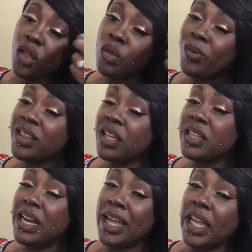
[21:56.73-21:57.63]
the one thing
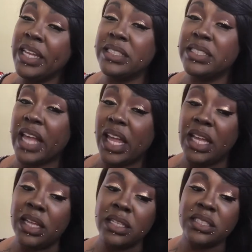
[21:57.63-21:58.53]
that I can say
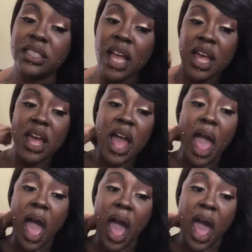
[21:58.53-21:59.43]
is
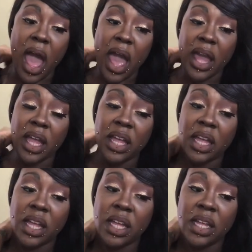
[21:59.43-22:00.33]
I
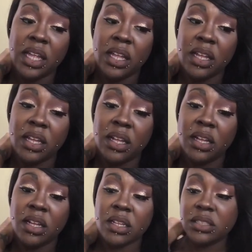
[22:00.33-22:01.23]

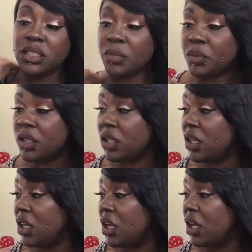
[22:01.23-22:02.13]

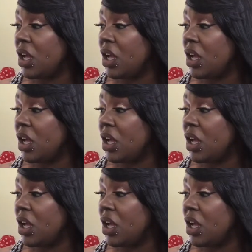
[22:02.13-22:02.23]
typically,